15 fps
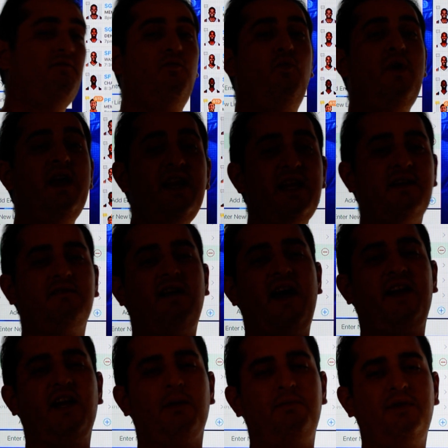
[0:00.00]
winning
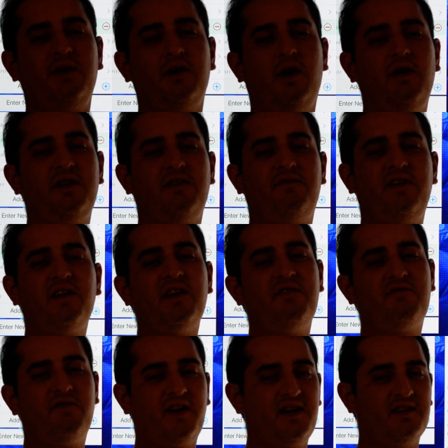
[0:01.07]
lineup, at the very
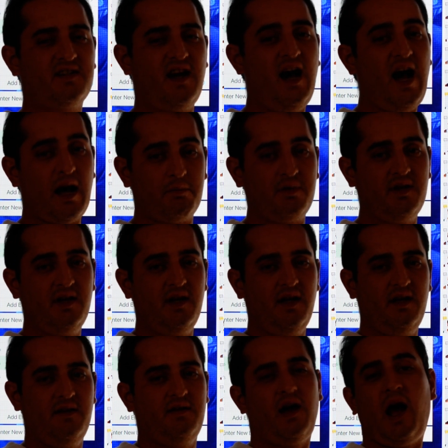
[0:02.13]
freaking top.
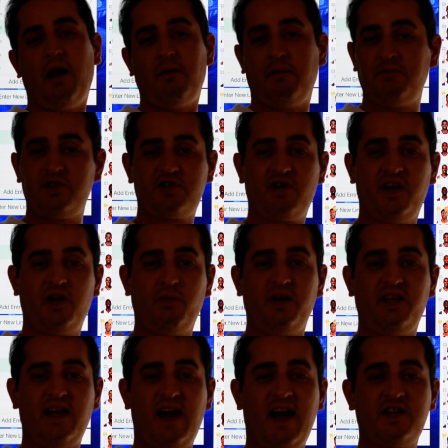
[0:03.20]
I'm just trying to win
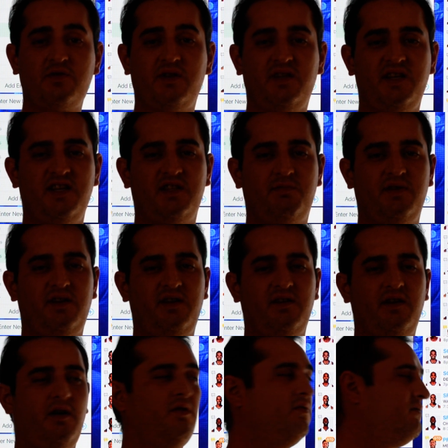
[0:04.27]
cash with these, but
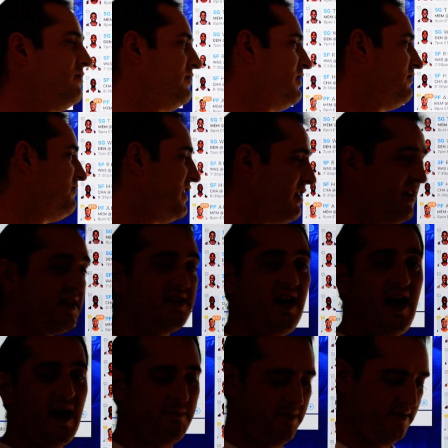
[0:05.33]
the very
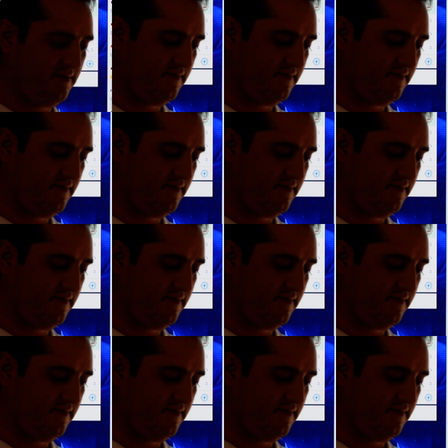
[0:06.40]
top.